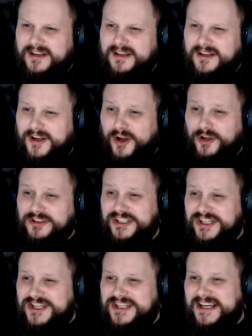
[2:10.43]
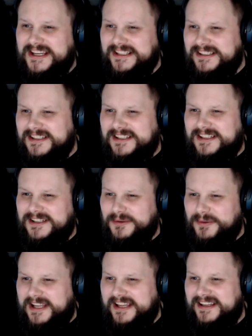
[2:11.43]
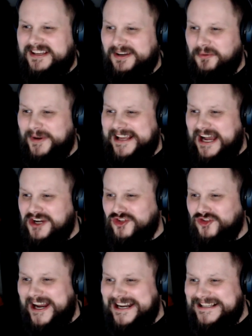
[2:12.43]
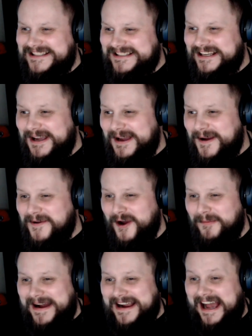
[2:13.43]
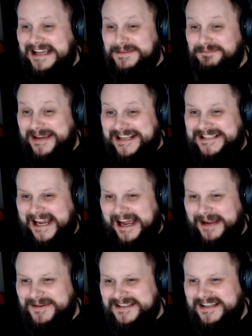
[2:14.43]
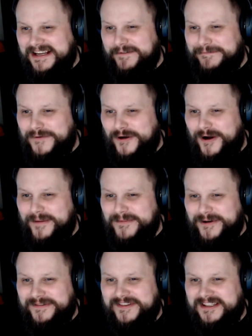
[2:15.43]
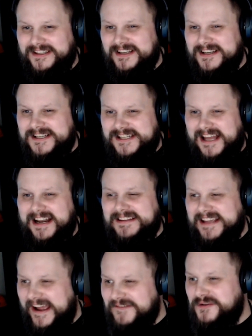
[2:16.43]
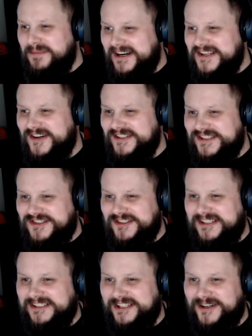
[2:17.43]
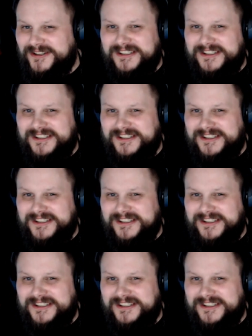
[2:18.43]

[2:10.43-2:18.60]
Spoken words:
Holy shit. We got credits. Yo, my guy's big time. This is like a full-on movie. Shout out to everybody on the screen, yo.